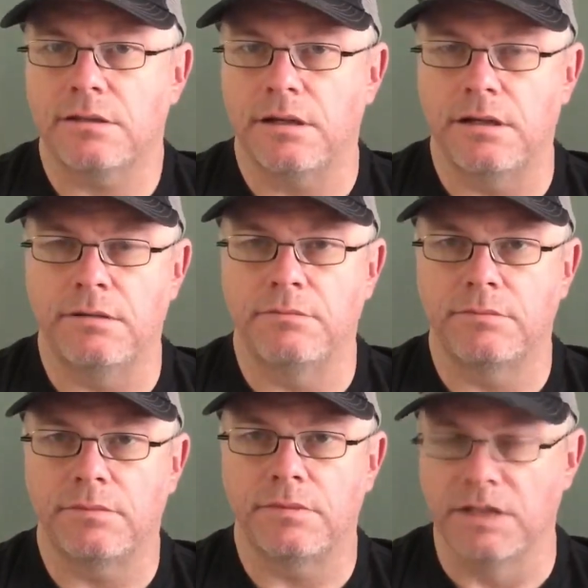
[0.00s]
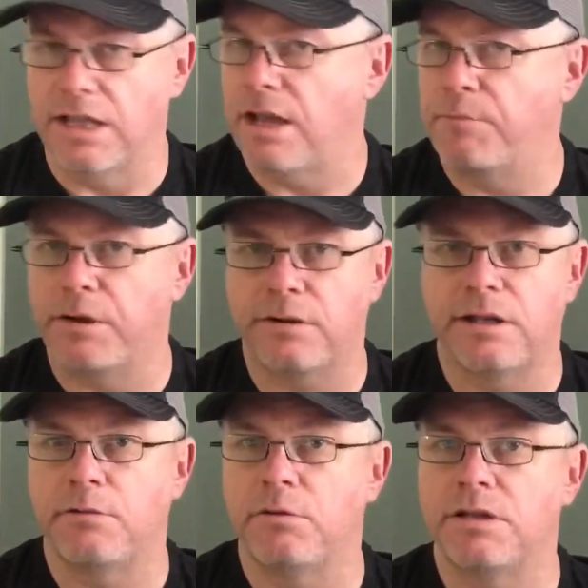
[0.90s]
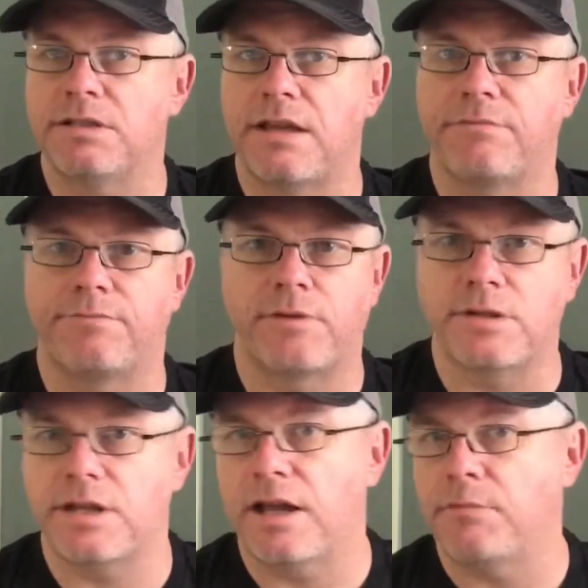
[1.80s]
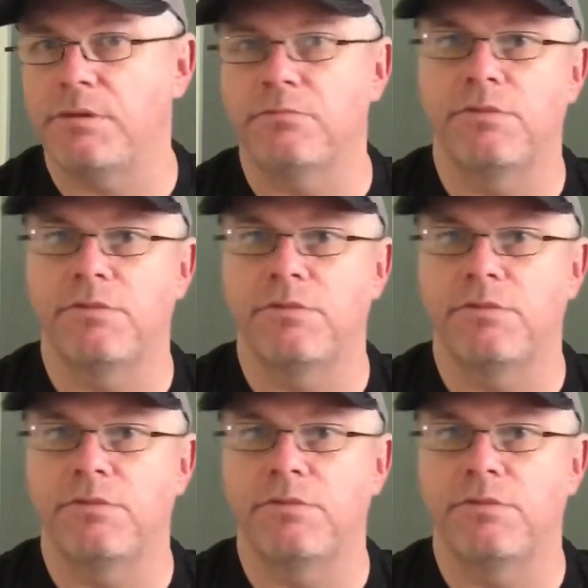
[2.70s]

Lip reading: A lot better than it was that first time